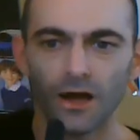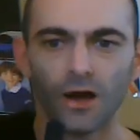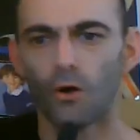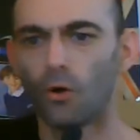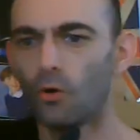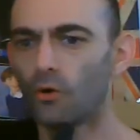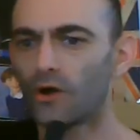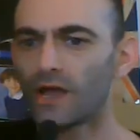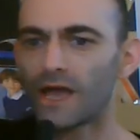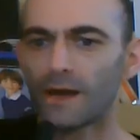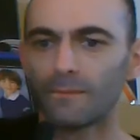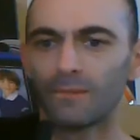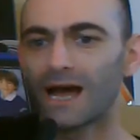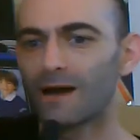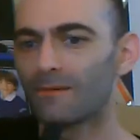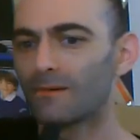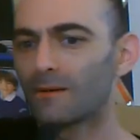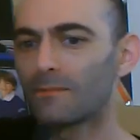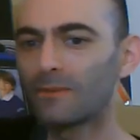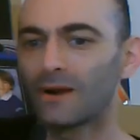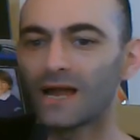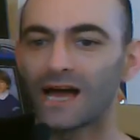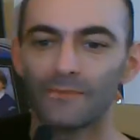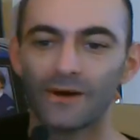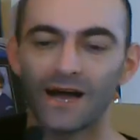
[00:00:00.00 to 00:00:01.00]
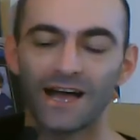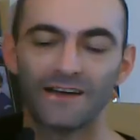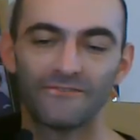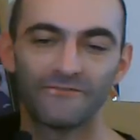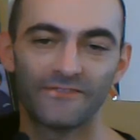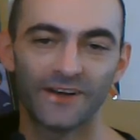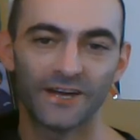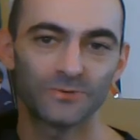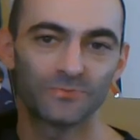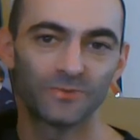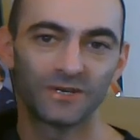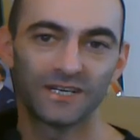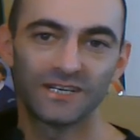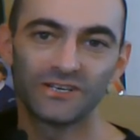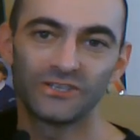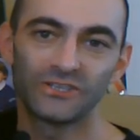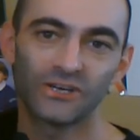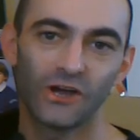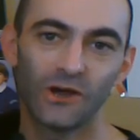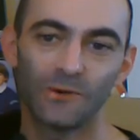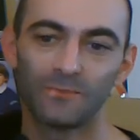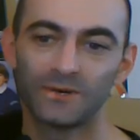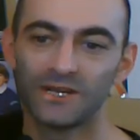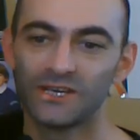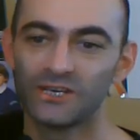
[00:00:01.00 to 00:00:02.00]
Oh yeah, blah blah blah about investment in
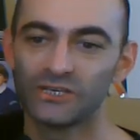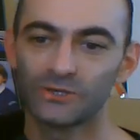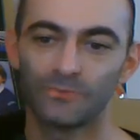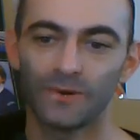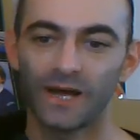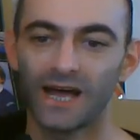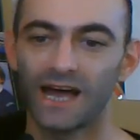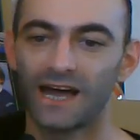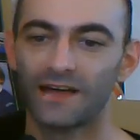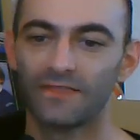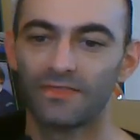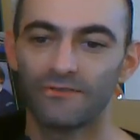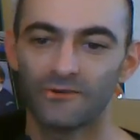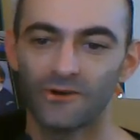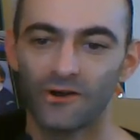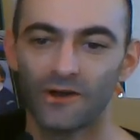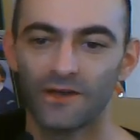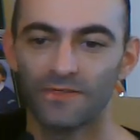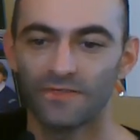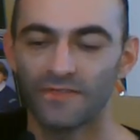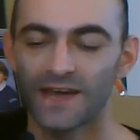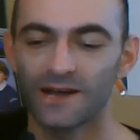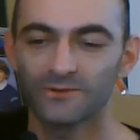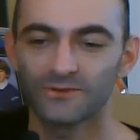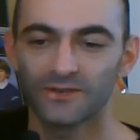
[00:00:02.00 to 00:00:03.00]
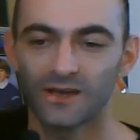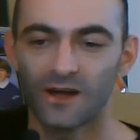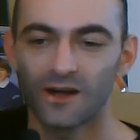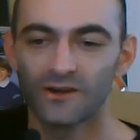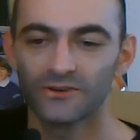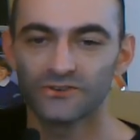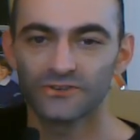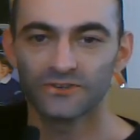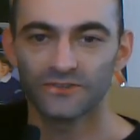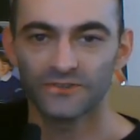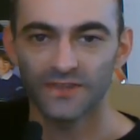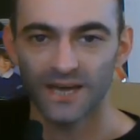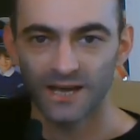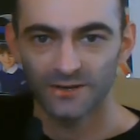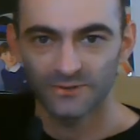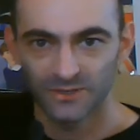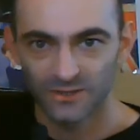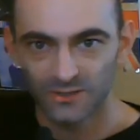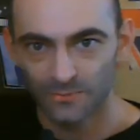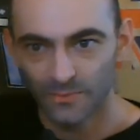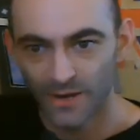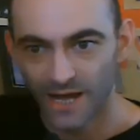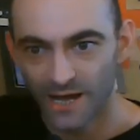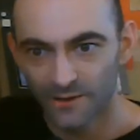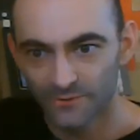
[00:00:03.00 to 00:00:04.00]
Germany and Japan and throwing hundreds of thousands
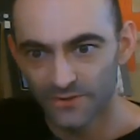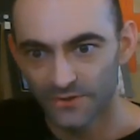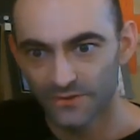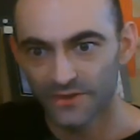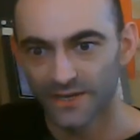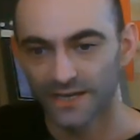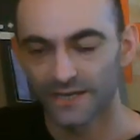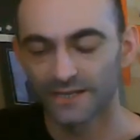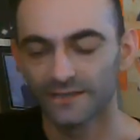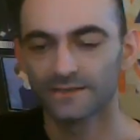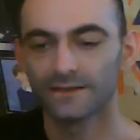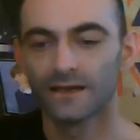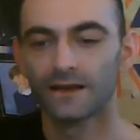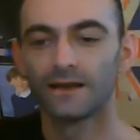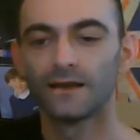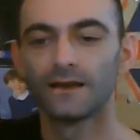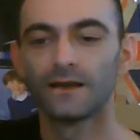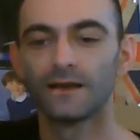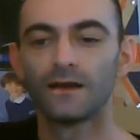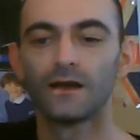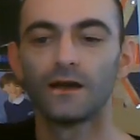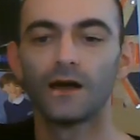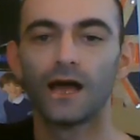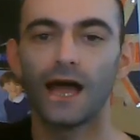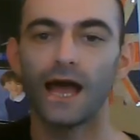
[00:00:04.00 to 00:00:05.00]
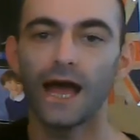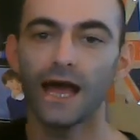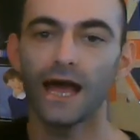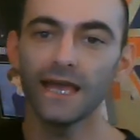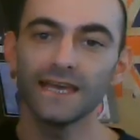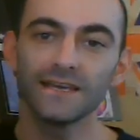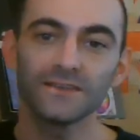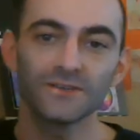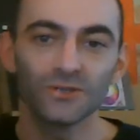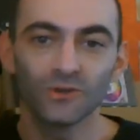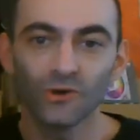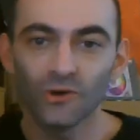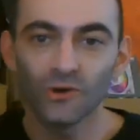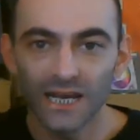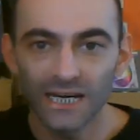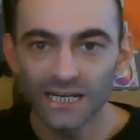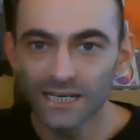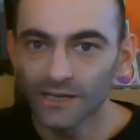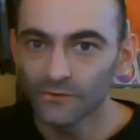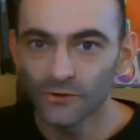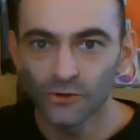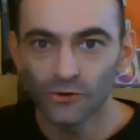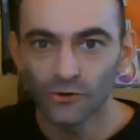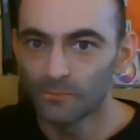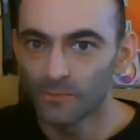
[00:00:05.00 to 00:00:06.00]
of pounds at things. A, it's not any
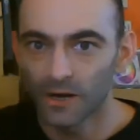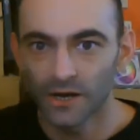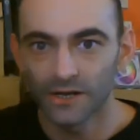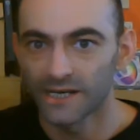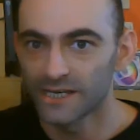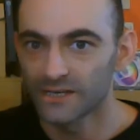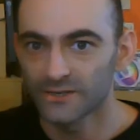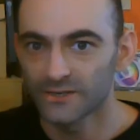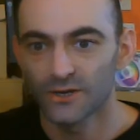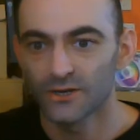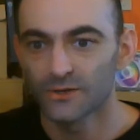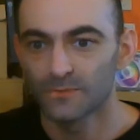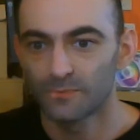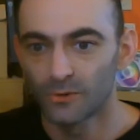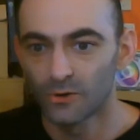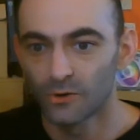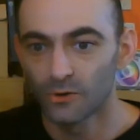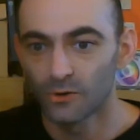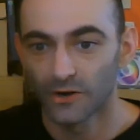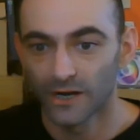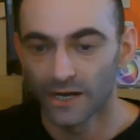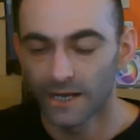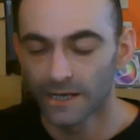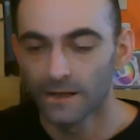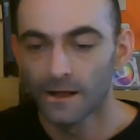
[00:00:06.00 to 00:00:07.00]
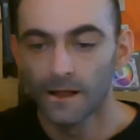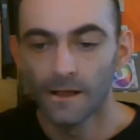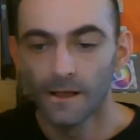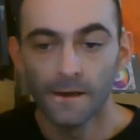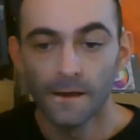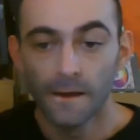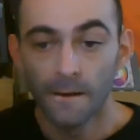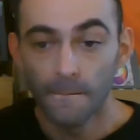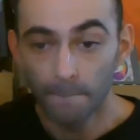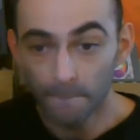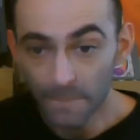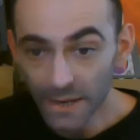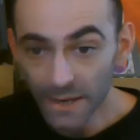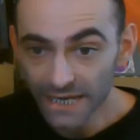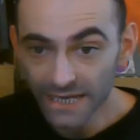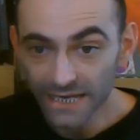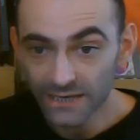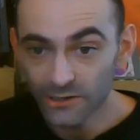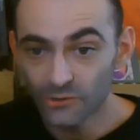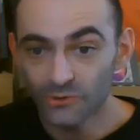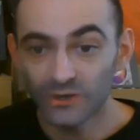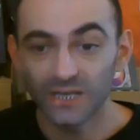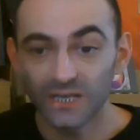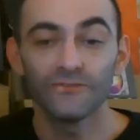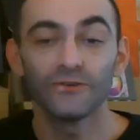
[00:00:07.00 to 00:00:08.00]
of your money, so it's boring. B,
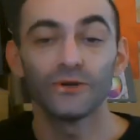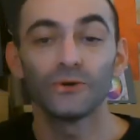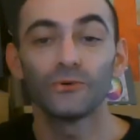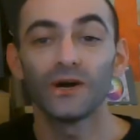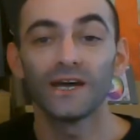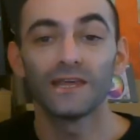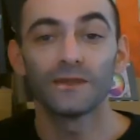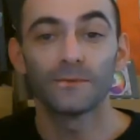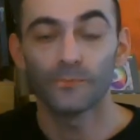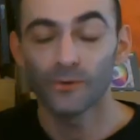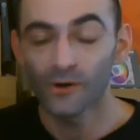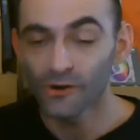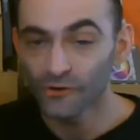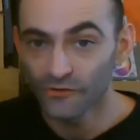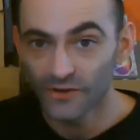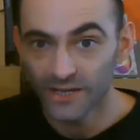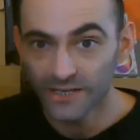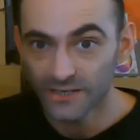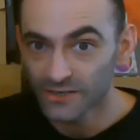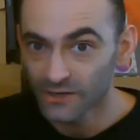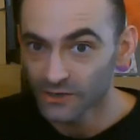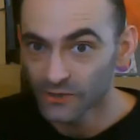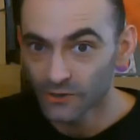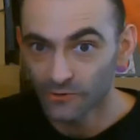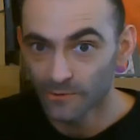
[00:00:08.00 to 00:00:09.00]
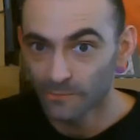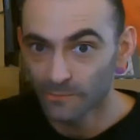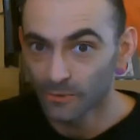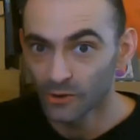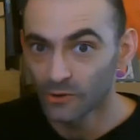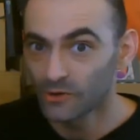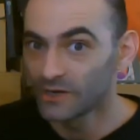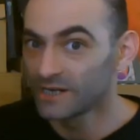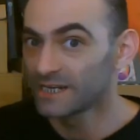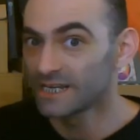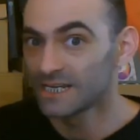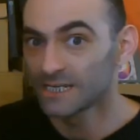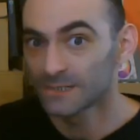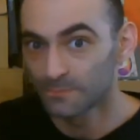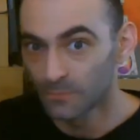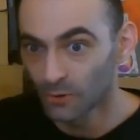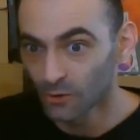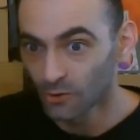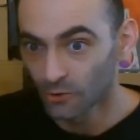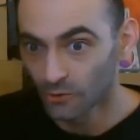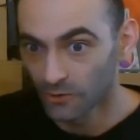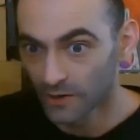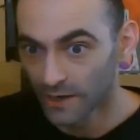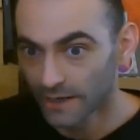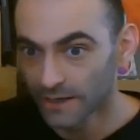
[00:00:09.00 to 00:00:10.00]
you're giving away the profit, so you're employed, it's
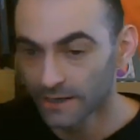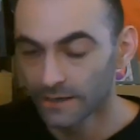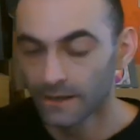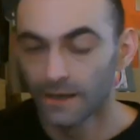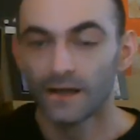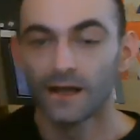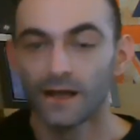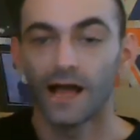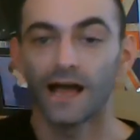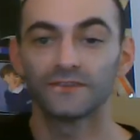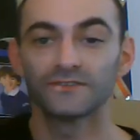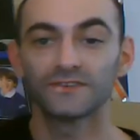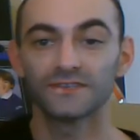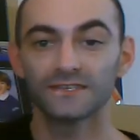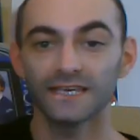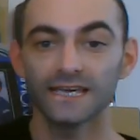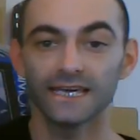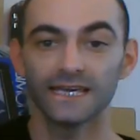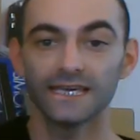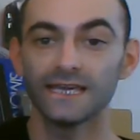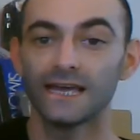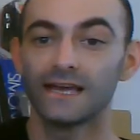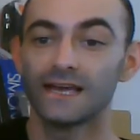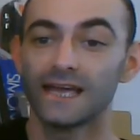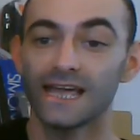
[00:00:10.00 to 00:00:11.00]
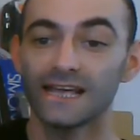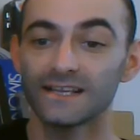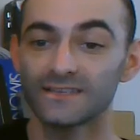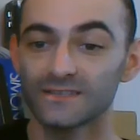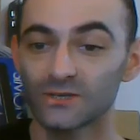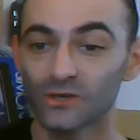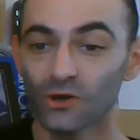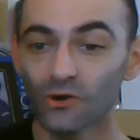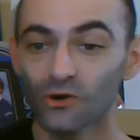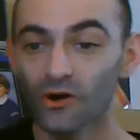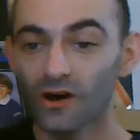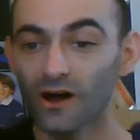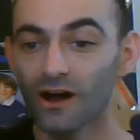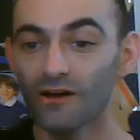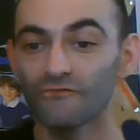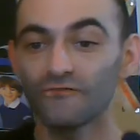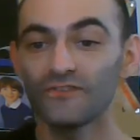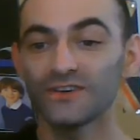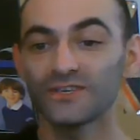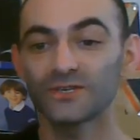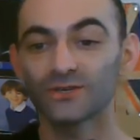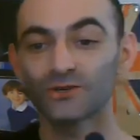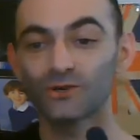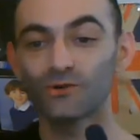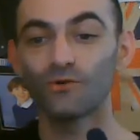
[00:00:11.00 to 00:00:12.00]
boring. And C, it's not a
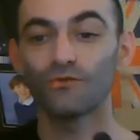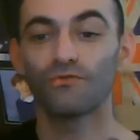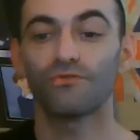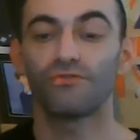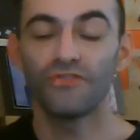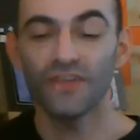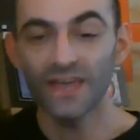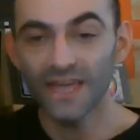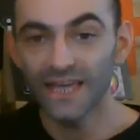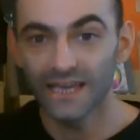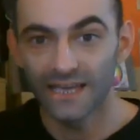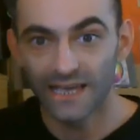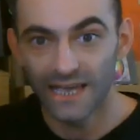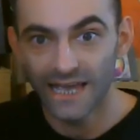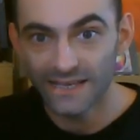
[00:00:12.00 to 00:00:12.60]
physical thing.